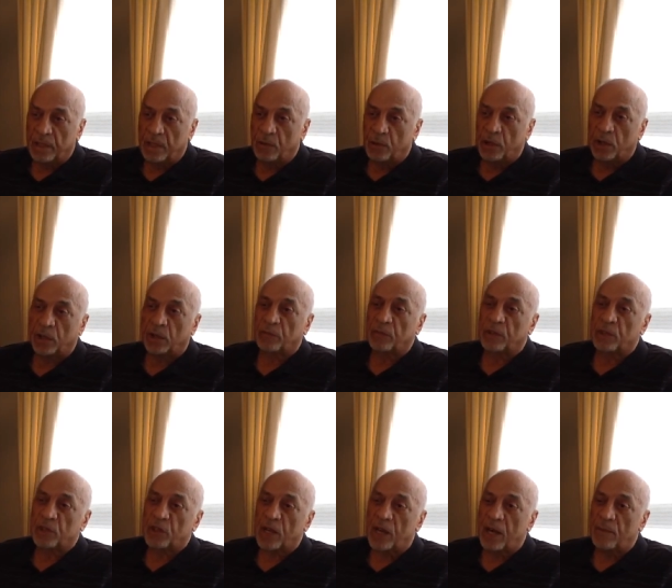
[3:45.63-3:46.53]
You look for
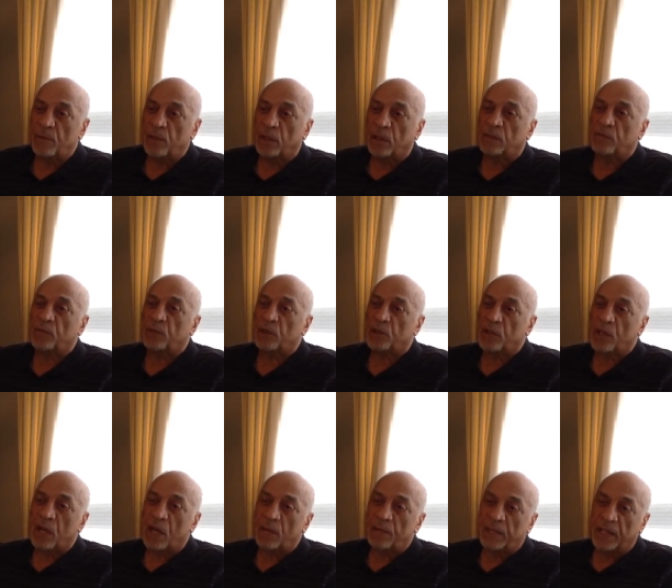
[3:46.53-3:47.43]
a
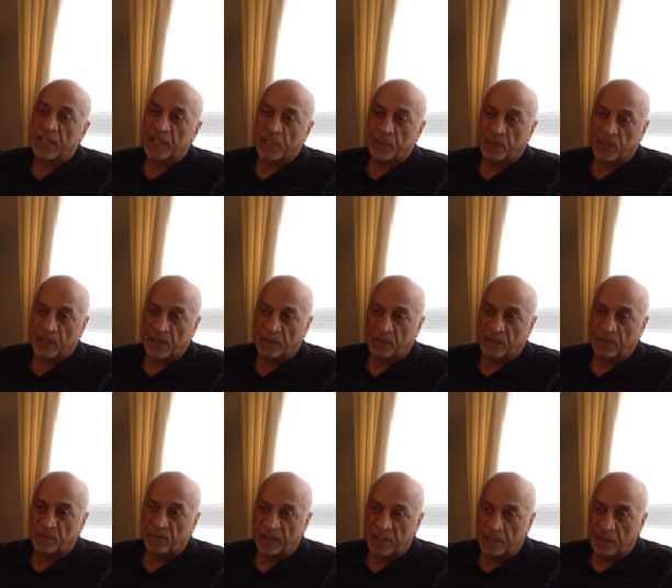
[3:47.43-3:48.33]
job in a
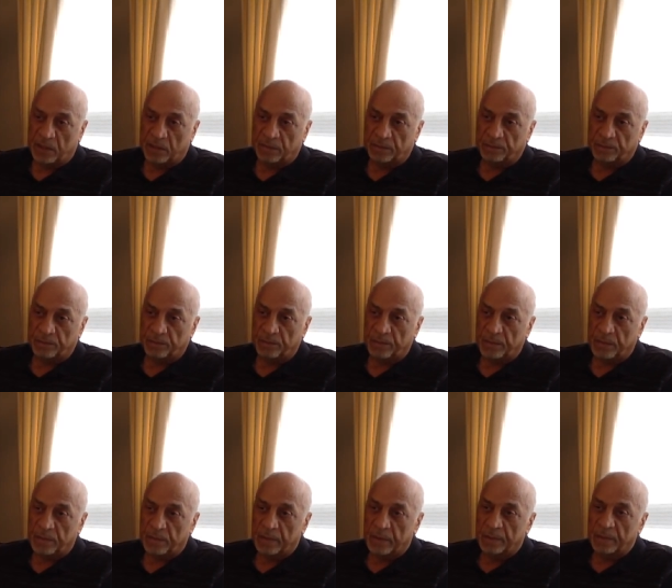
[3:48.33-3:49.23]
specific field.
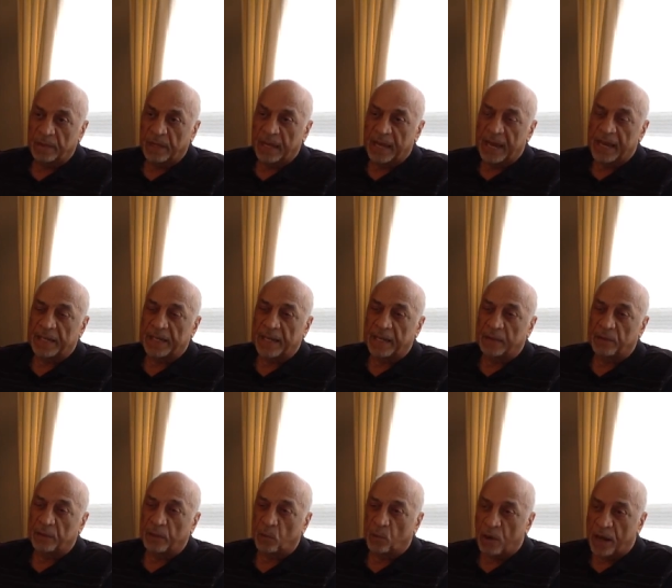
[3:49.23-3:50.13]
And
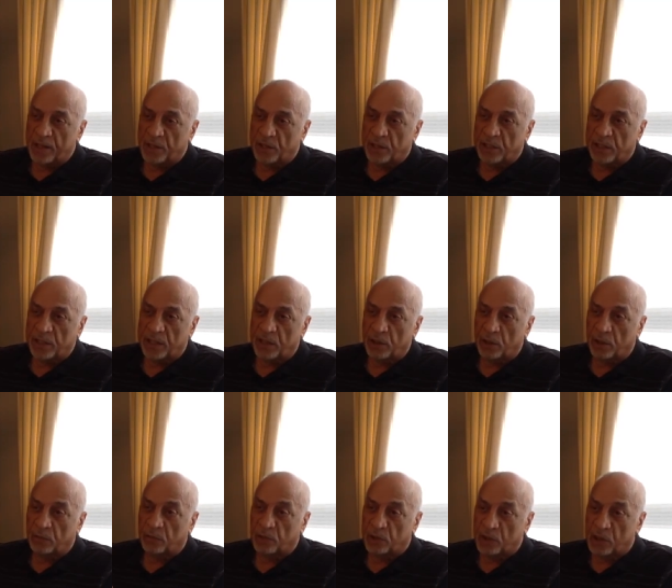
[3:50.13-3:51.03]
now watch this. Now, you
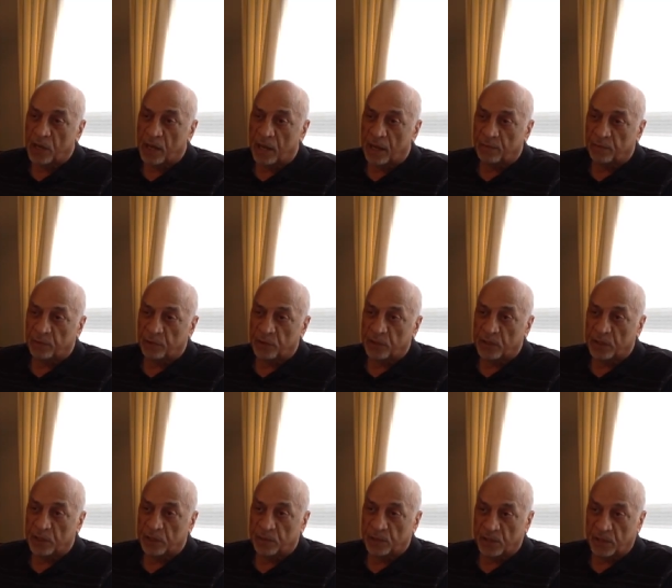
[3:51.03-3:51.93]
look for a job first in
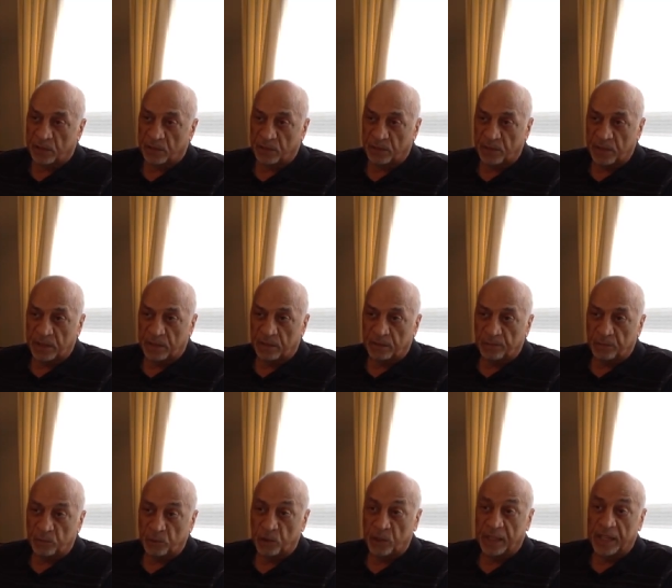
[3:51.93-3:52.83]
a specific field.
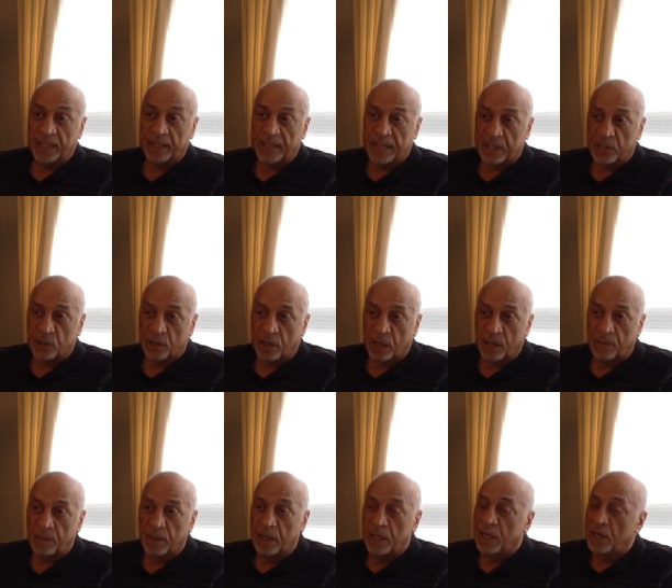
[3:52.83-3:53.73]
When you get that
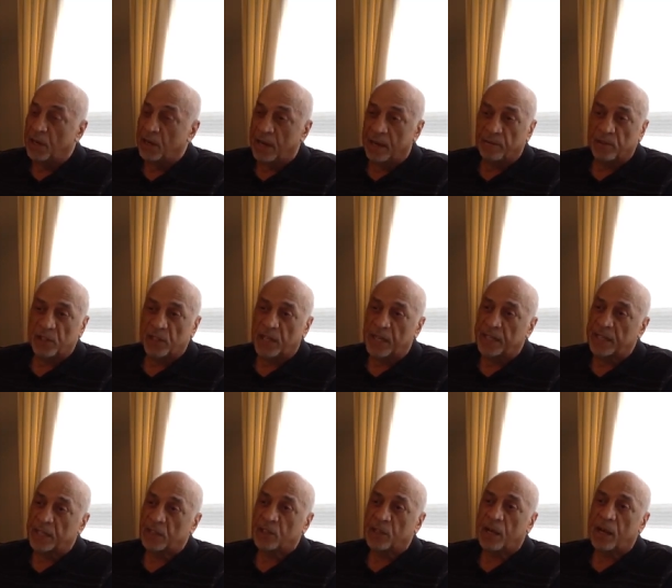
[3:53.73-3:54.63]
job, never stay in
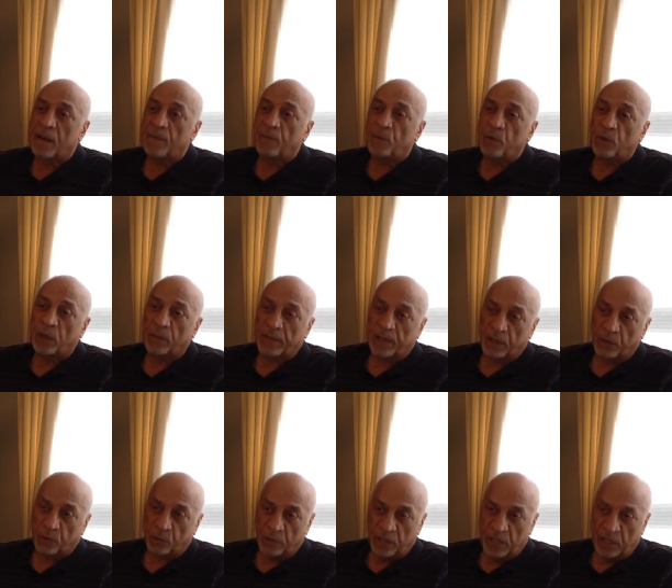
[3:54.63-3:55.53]
that job more than
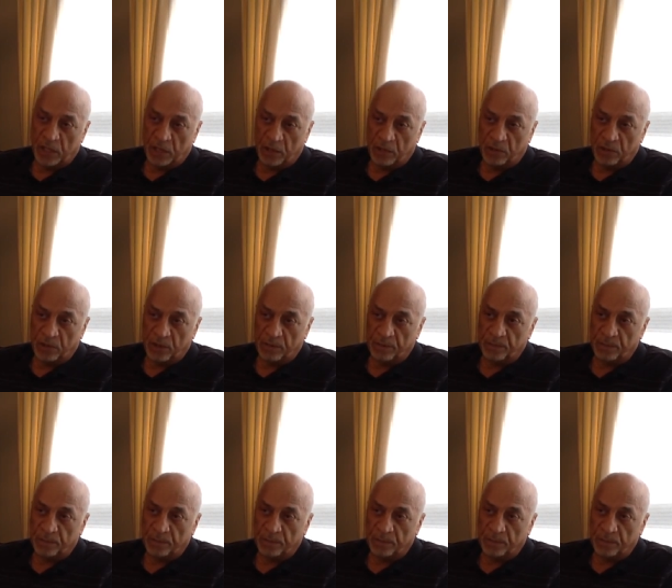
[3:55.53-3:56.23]
about 3 years.